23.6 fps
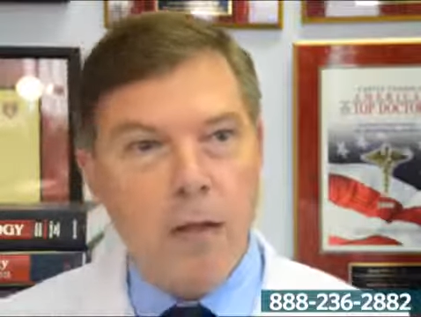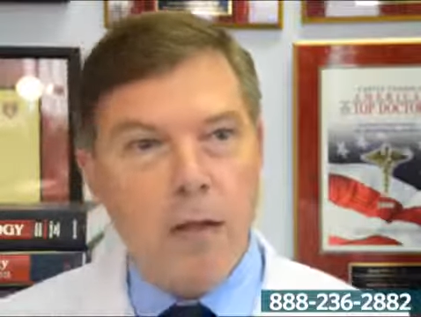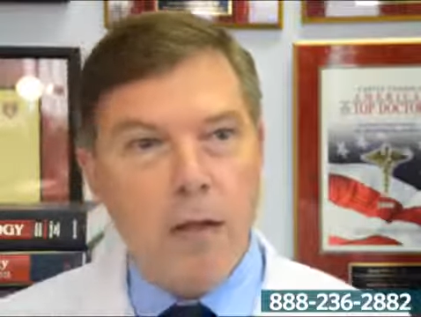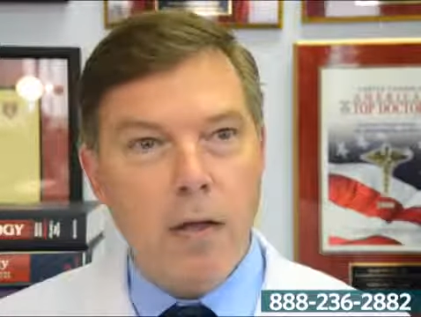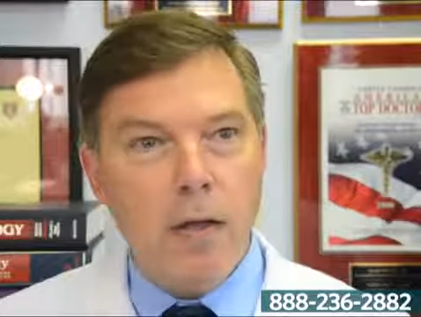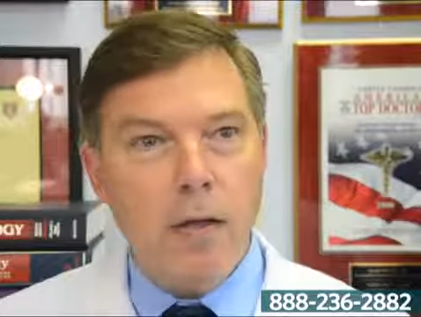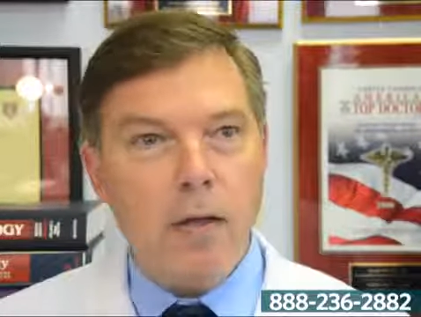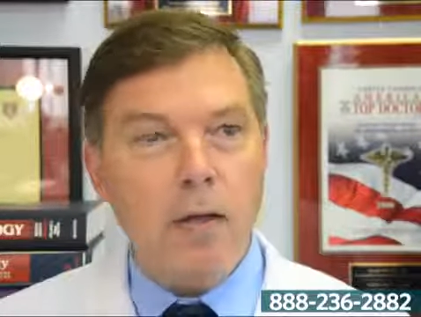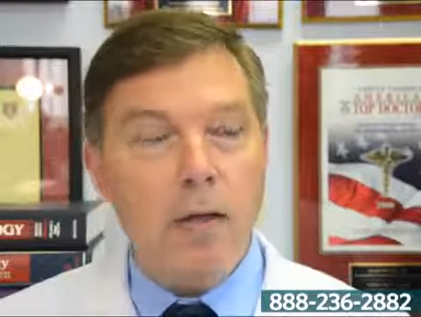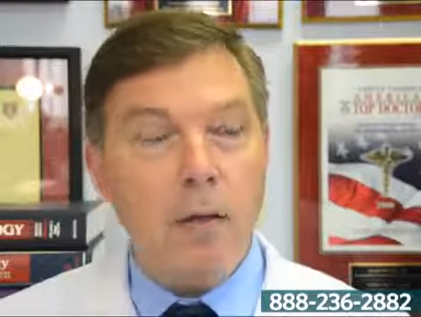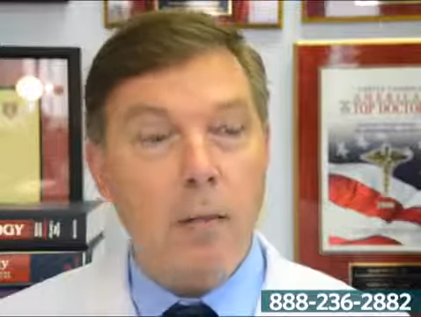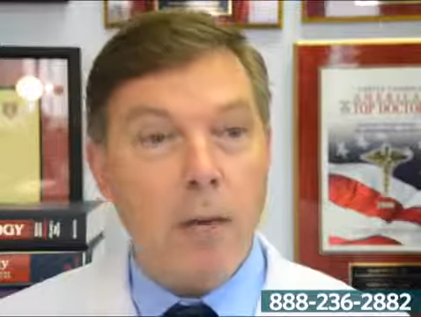
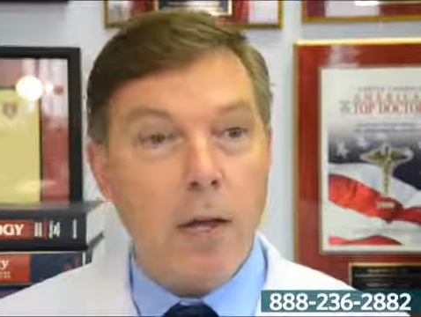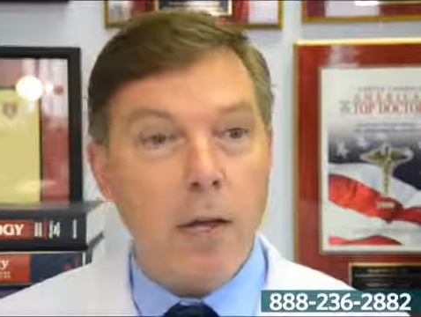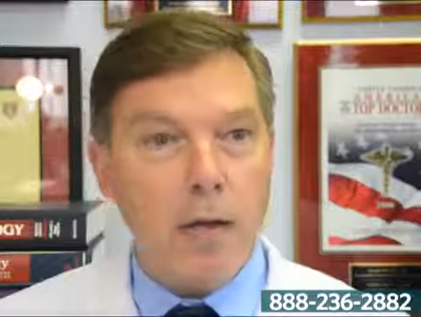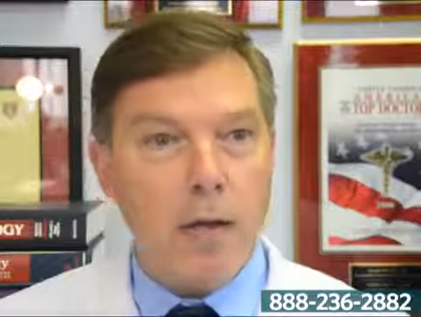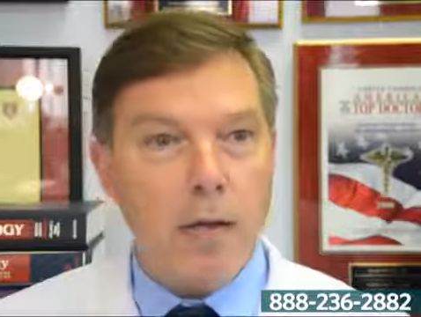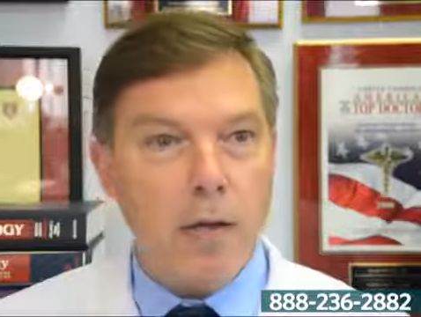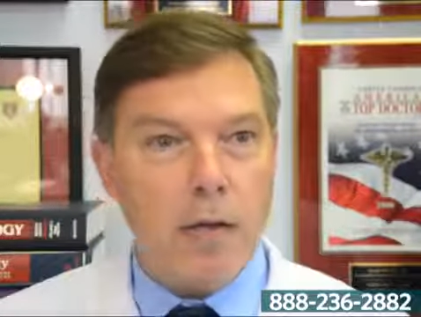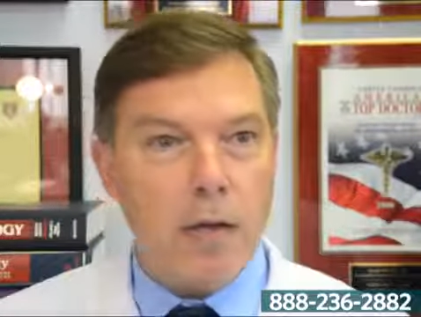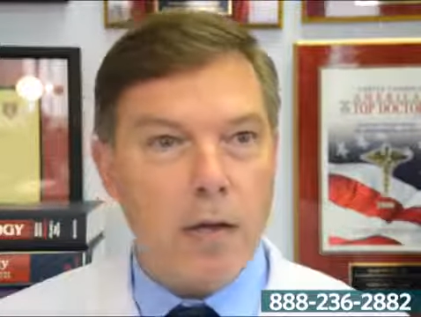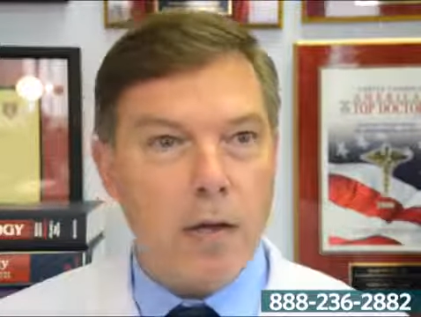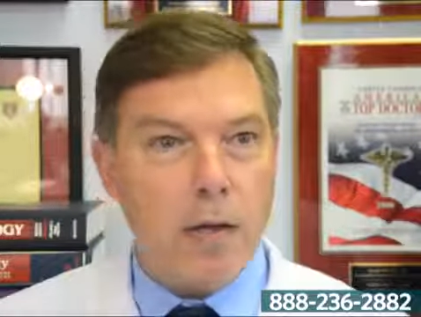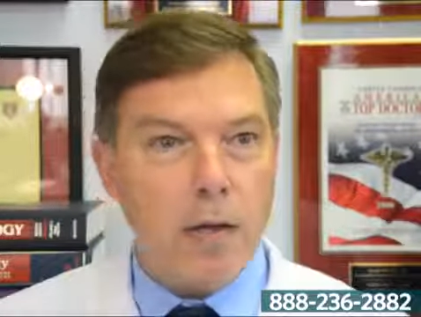
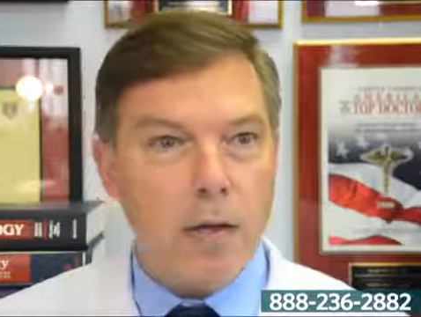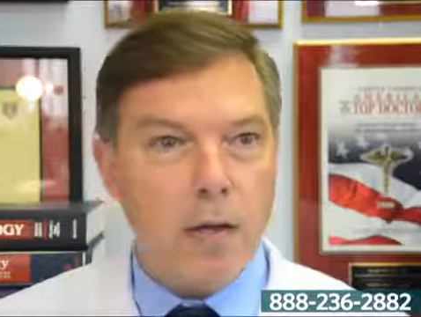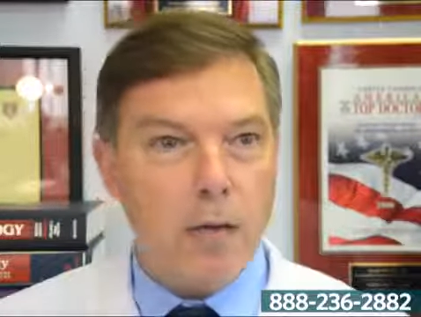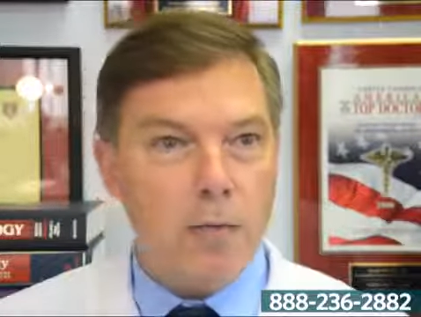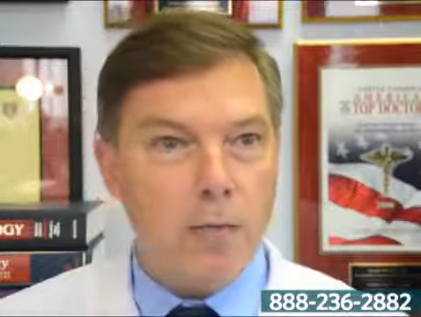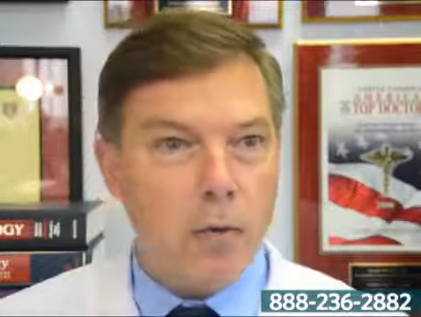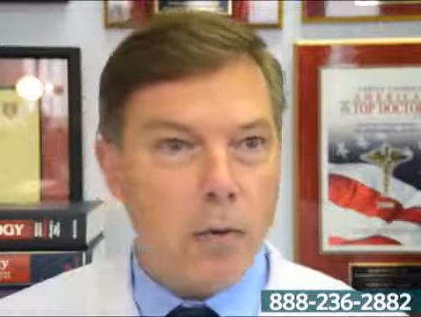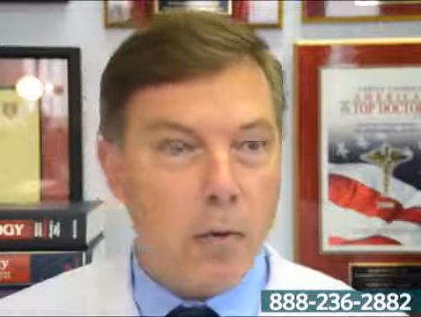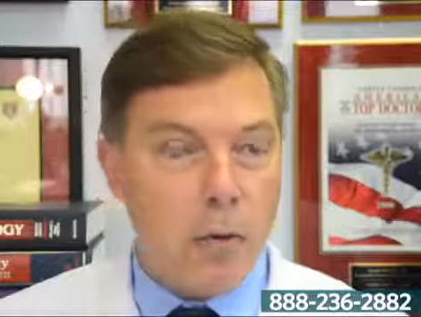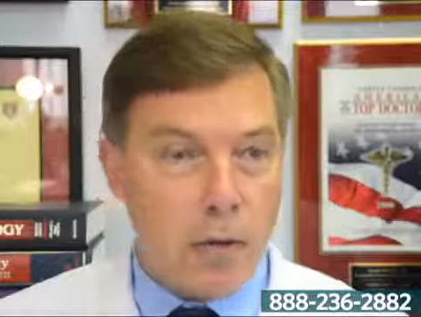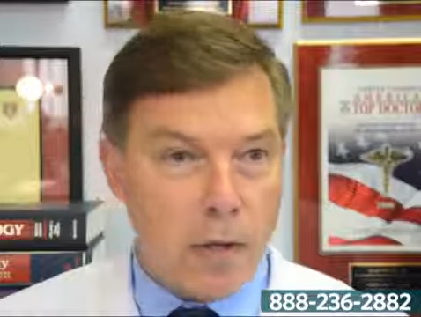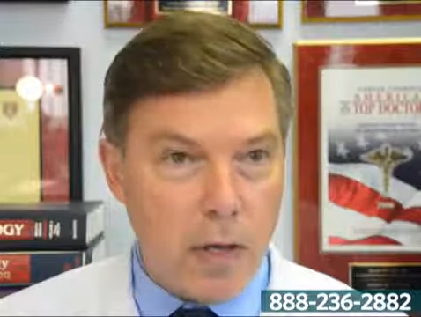incubator, and then
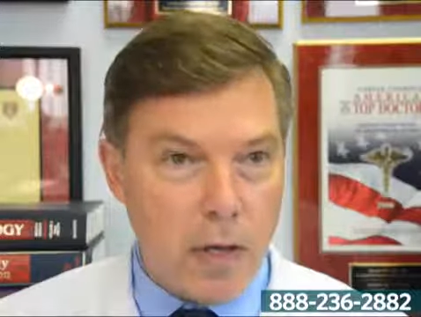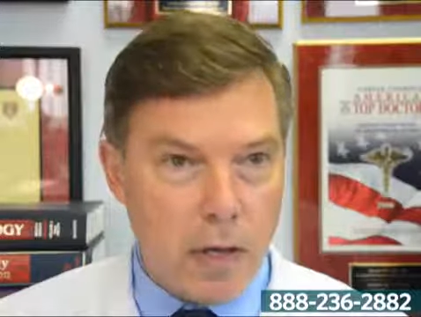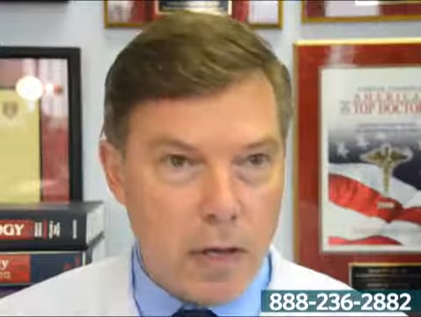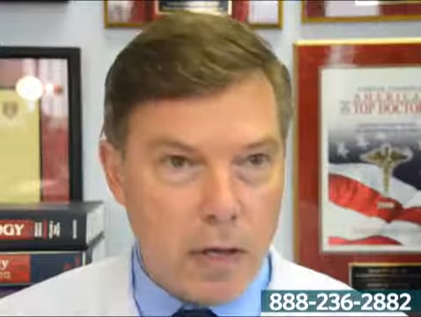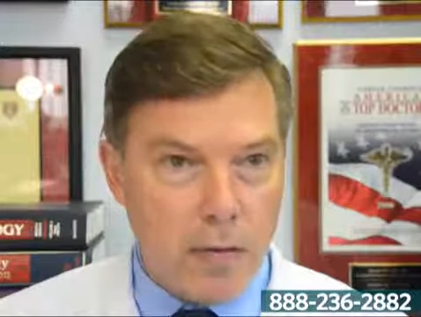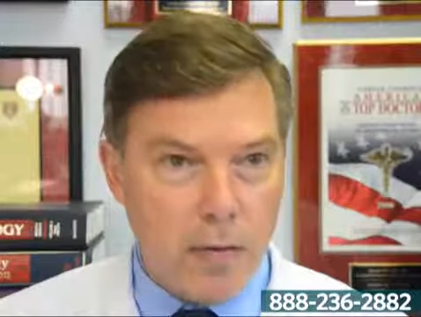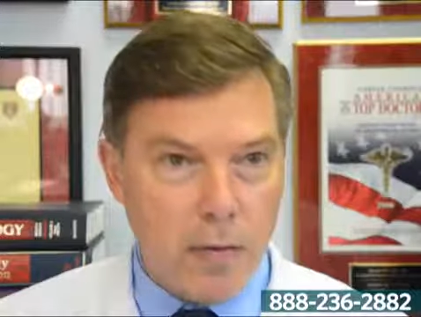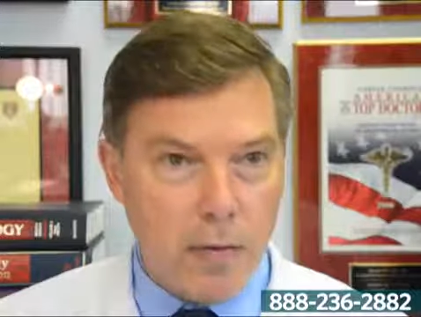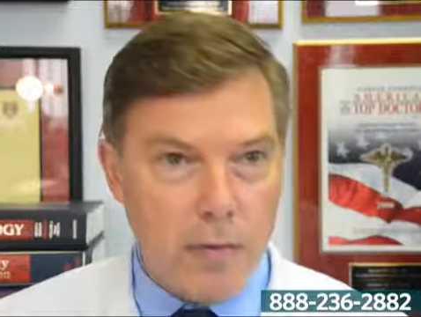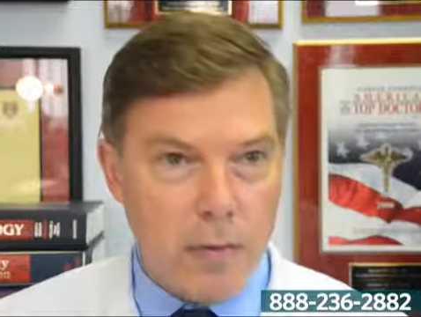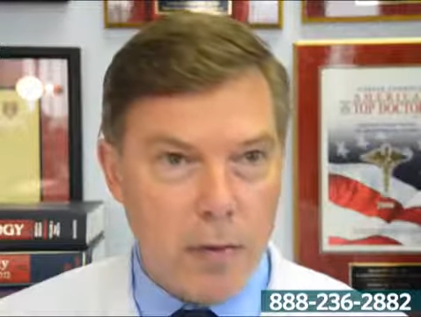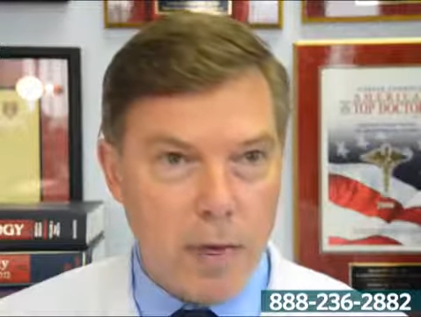we're looking
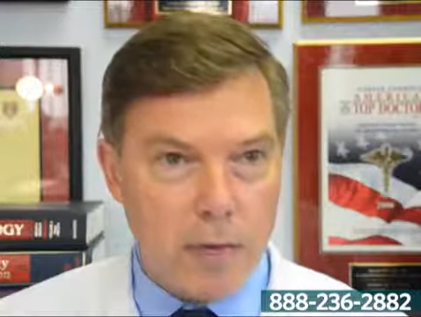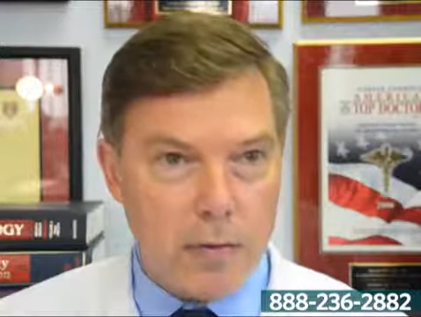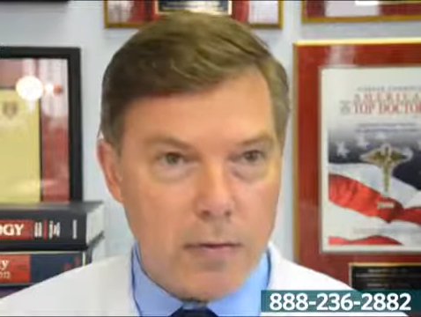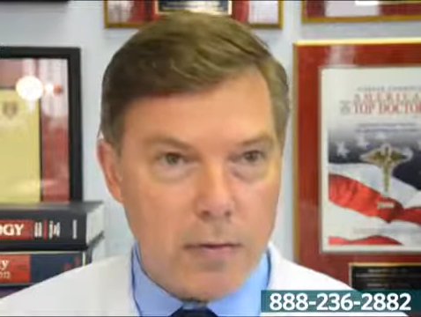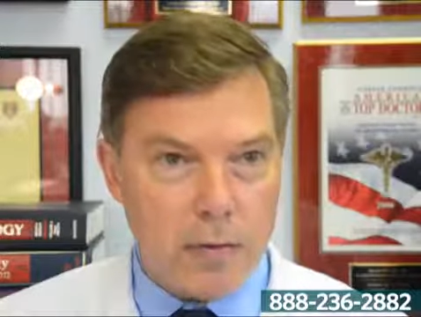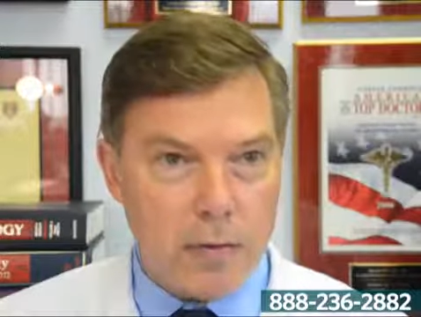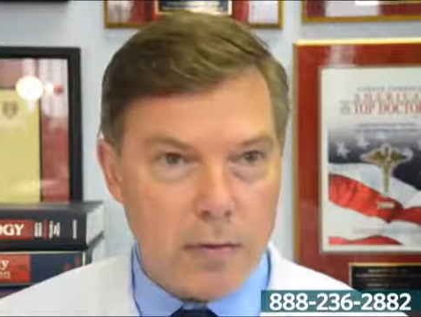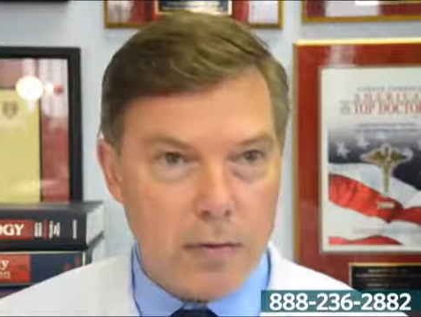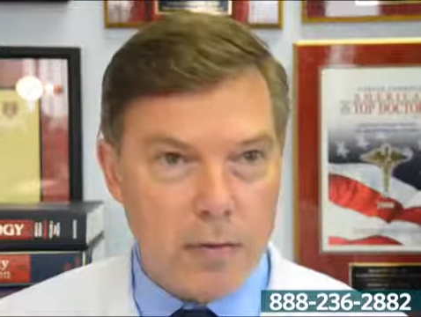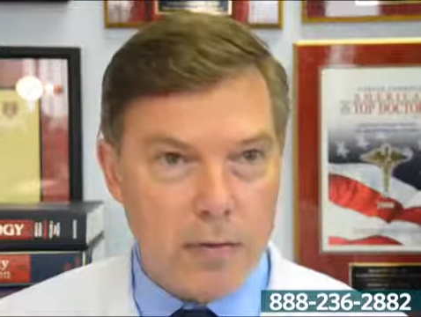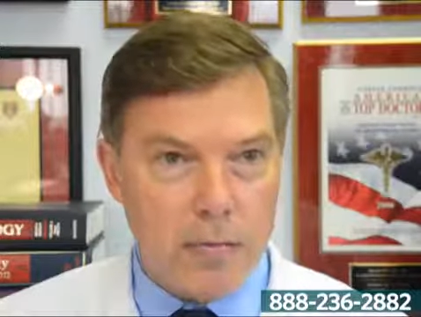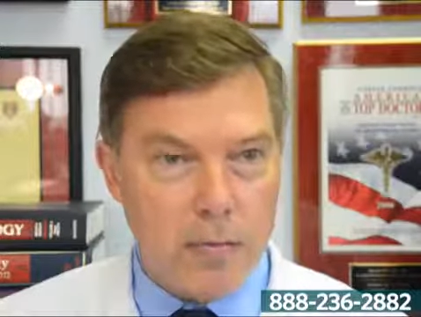under the
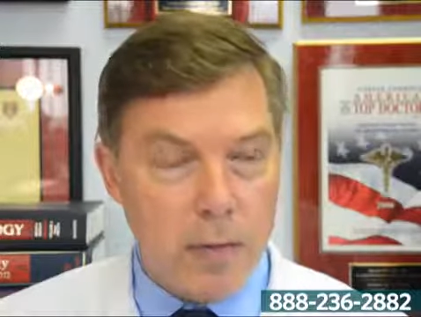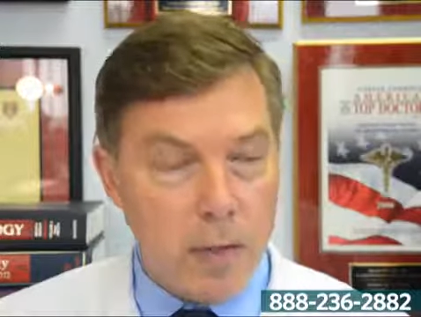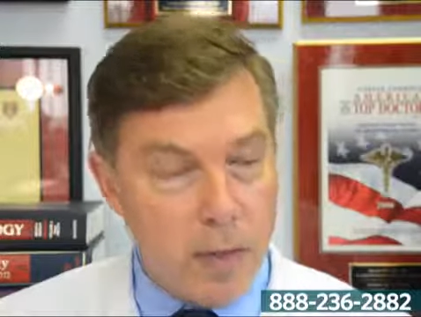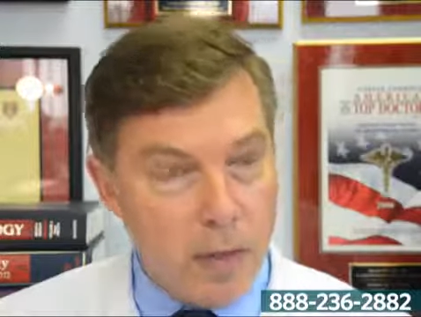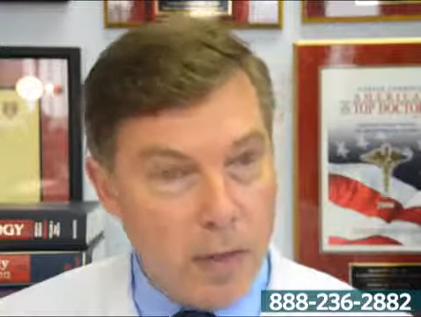microscope.